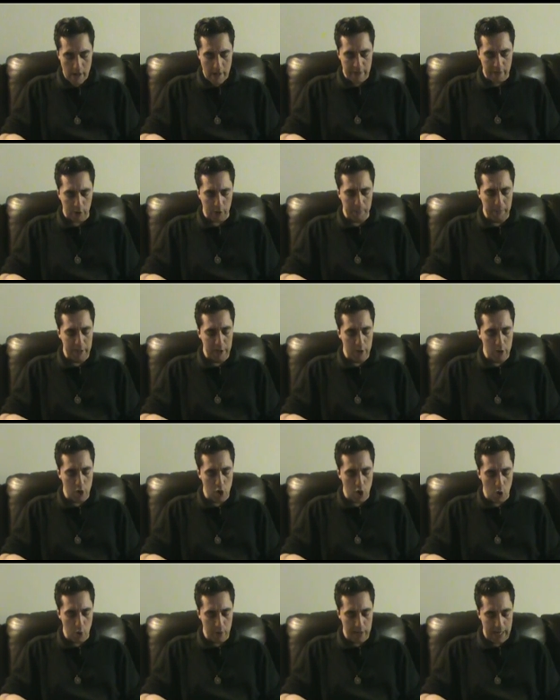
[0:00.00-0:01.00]
There can be
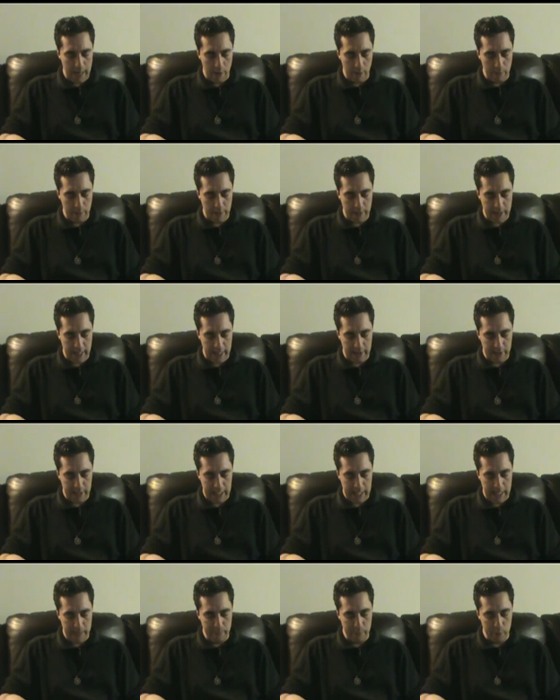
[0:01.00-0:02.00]
no doubt that
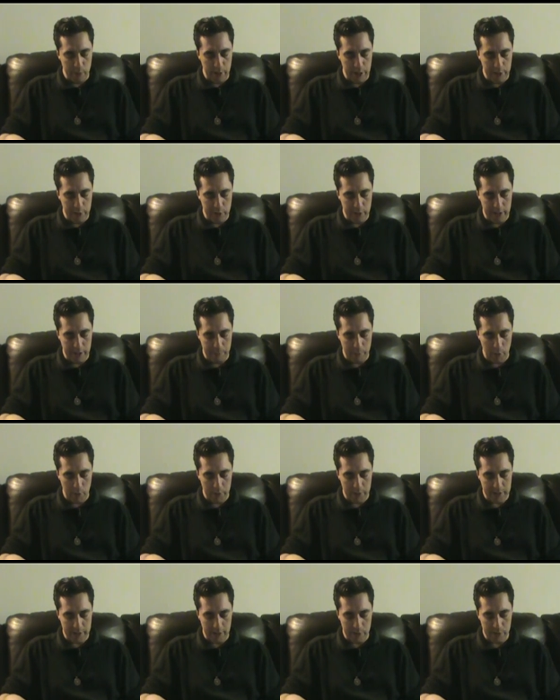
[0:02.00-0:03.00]
the imputation that
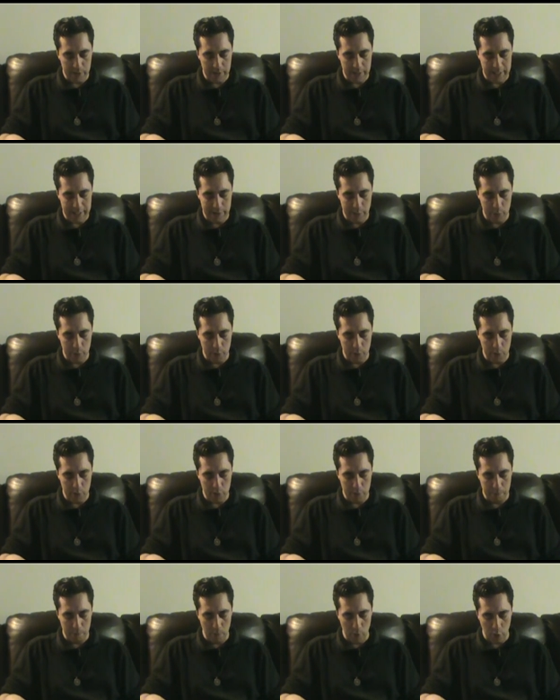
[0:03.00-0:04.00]
Paracelsus
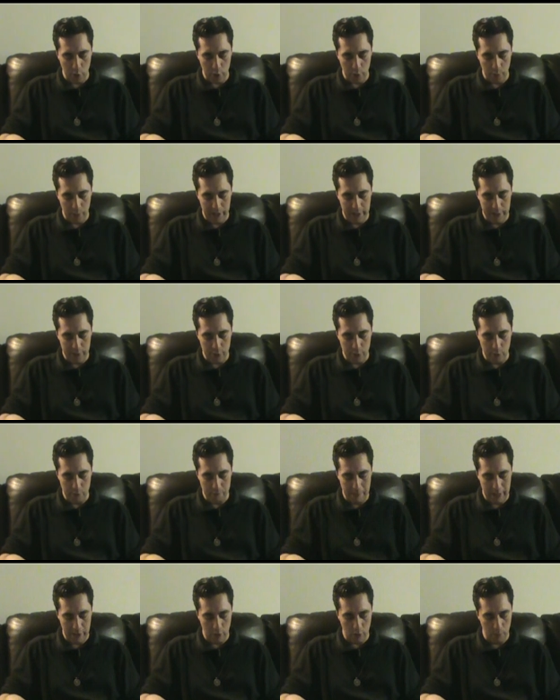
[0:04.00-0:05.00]
introduced mercury into
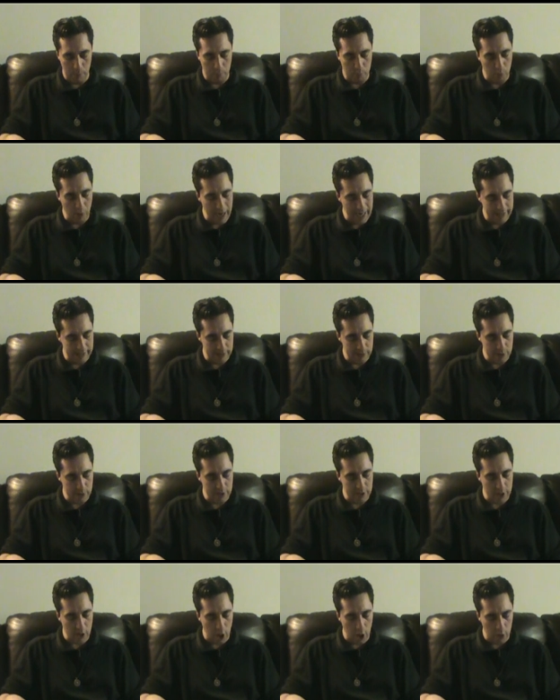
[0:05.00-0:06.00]
medical practice
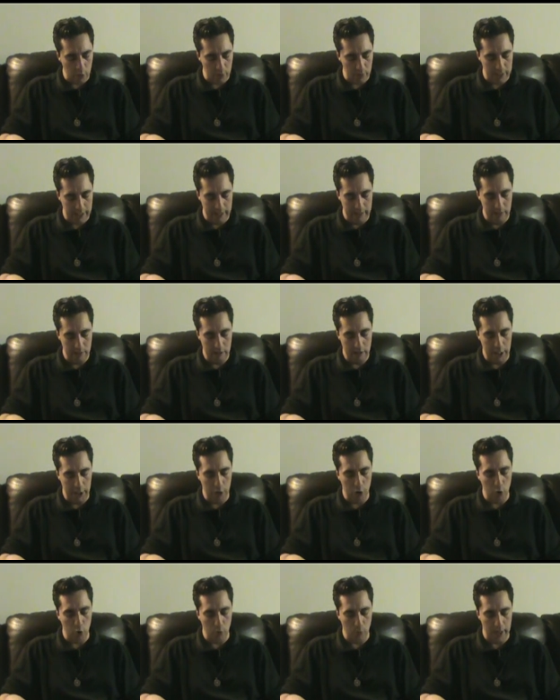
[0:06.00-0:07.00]
is utterly
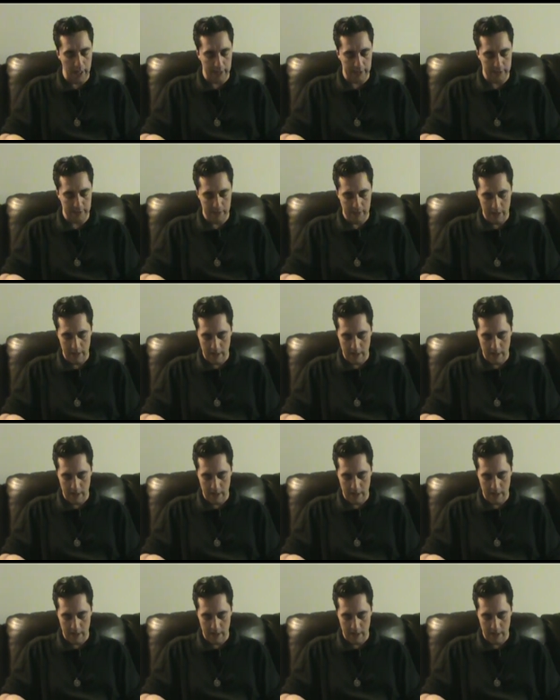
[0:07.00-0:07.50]
incorrect.